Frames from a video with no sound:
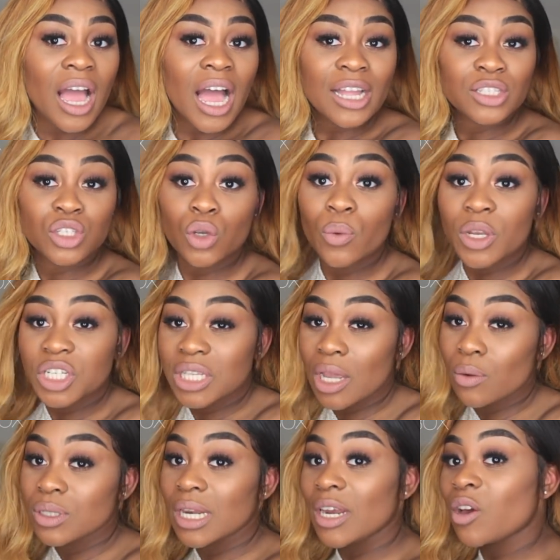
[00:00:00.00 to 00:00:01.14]
I do wish that it
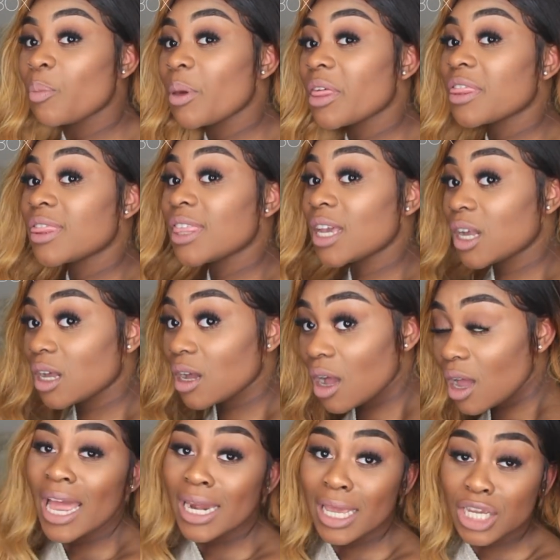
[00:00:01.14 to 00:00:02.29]
was a little bit thicker,
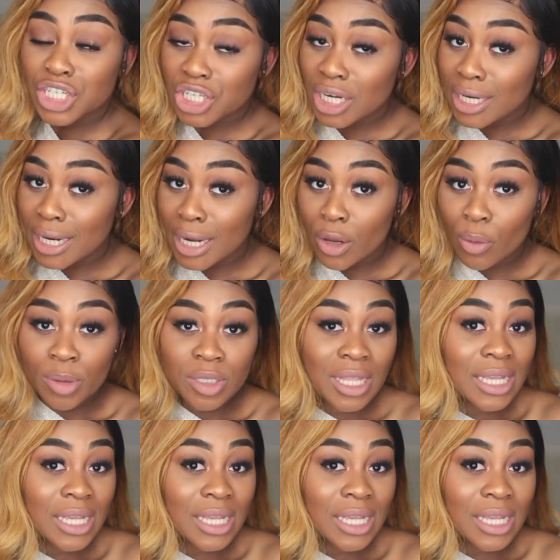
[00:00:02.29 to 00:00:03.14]
and it is shedding a little bit,